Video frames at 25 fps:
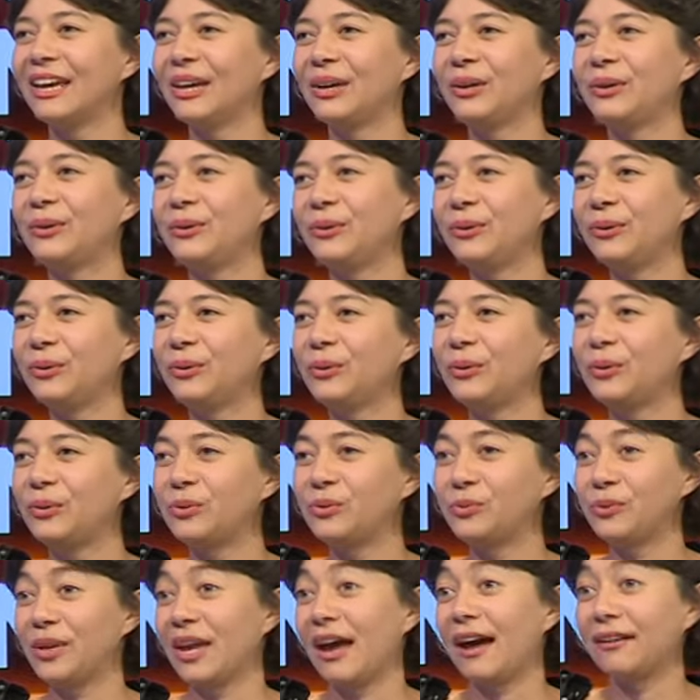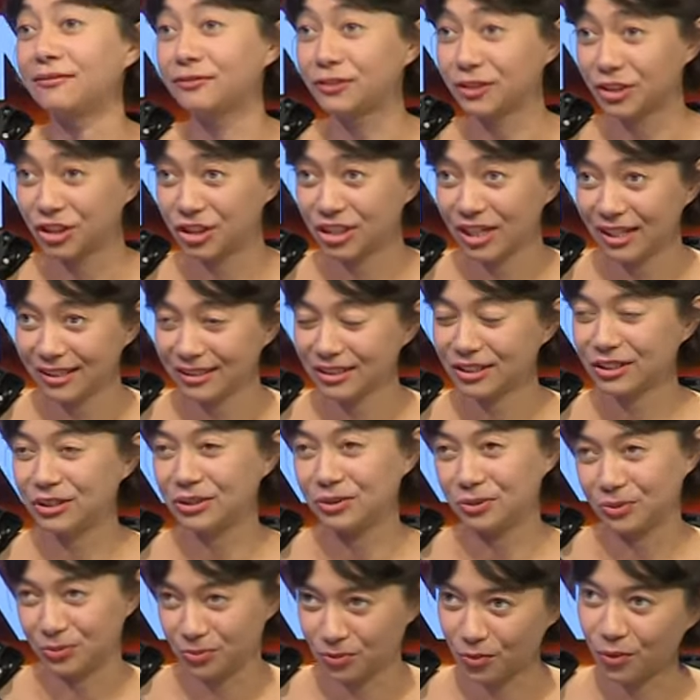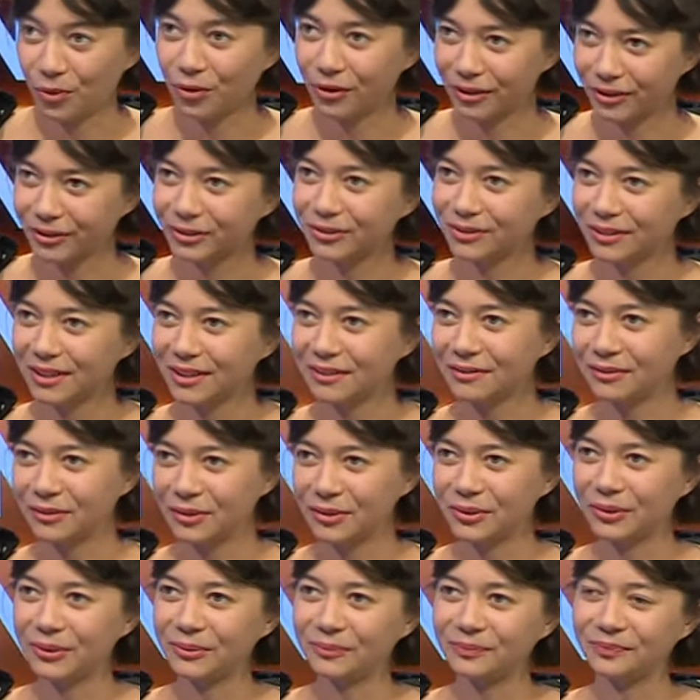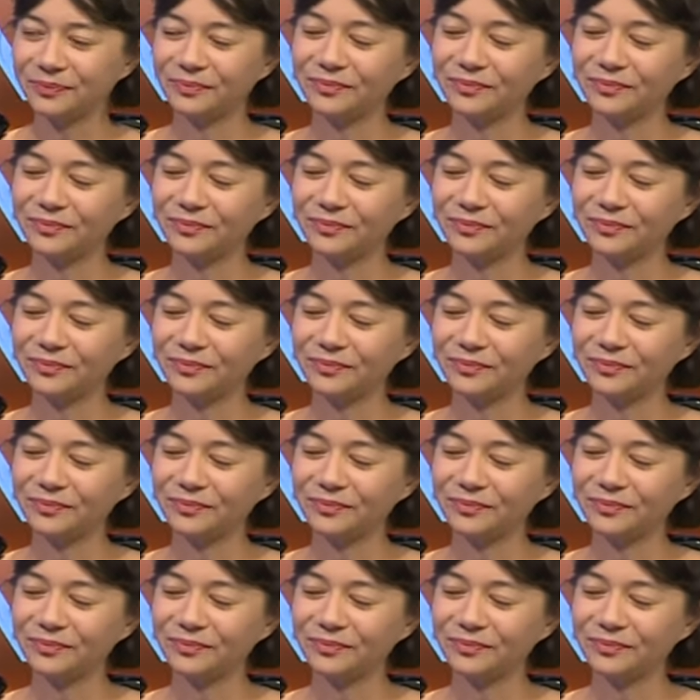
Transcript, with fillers: who we have the chance to work together